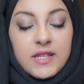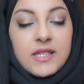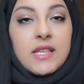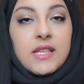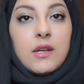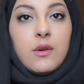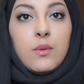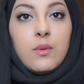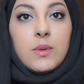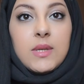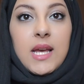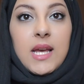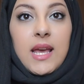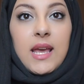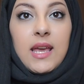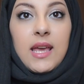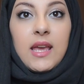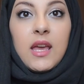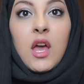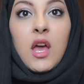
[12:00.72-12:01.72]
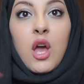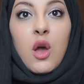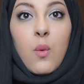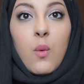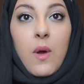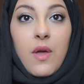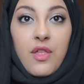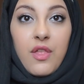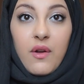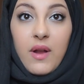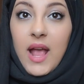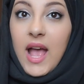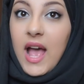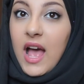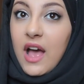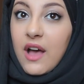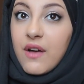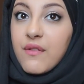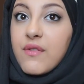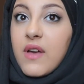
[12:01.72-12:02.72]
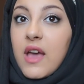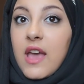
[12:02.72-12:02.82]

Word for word: single day, whether I have